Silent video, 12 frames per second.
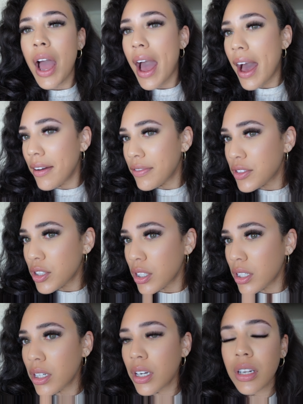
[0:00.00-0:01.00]

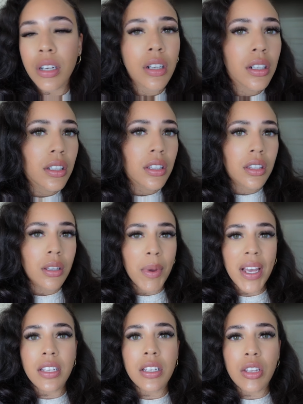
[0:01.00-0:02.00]
after the
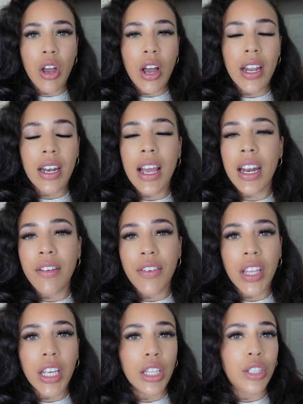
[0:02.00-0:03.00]
base is on, and I feel
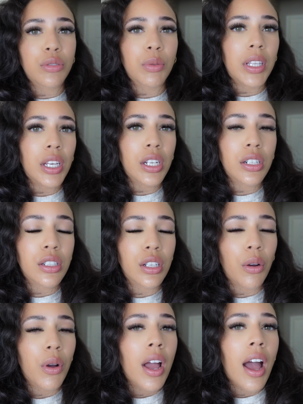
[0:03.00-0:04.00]
like it looks really good.
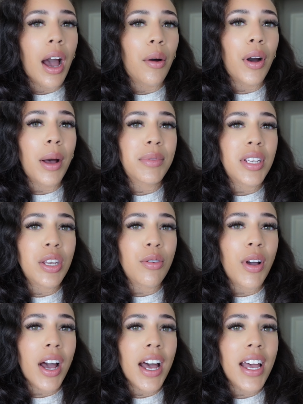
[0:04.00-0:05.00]
So I will update you
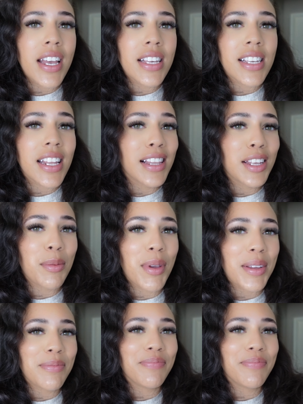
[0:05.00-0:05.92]
guys in a little bit.